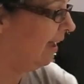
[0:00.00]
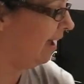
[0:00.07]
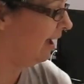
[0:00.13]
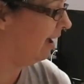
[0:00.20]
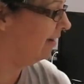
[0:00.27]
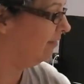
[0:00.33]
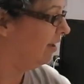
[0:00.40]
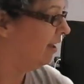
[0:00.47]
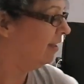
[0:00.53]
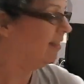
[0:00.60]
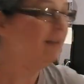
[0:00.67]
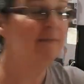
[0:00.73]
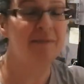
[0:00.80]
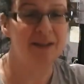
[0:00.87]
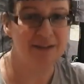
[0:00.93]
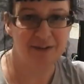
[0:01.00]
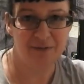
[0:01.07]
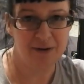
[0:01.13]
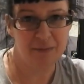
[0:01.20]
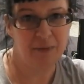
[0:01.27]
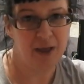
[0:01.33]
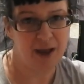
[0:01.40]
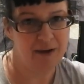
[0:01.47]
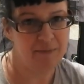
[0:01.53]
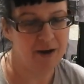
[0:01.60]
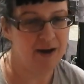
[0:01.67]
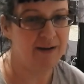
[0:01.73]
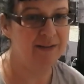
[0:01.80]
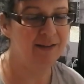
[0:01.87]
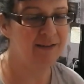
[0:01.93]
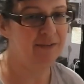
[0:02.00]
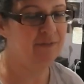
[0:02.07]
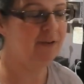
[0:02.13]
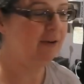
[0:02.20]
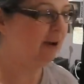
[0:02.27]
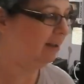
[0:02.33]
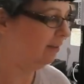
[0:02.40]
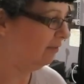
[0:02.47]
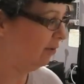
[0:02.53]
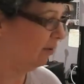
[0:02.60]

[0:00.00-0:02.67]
have the mystery black boxes. If you guys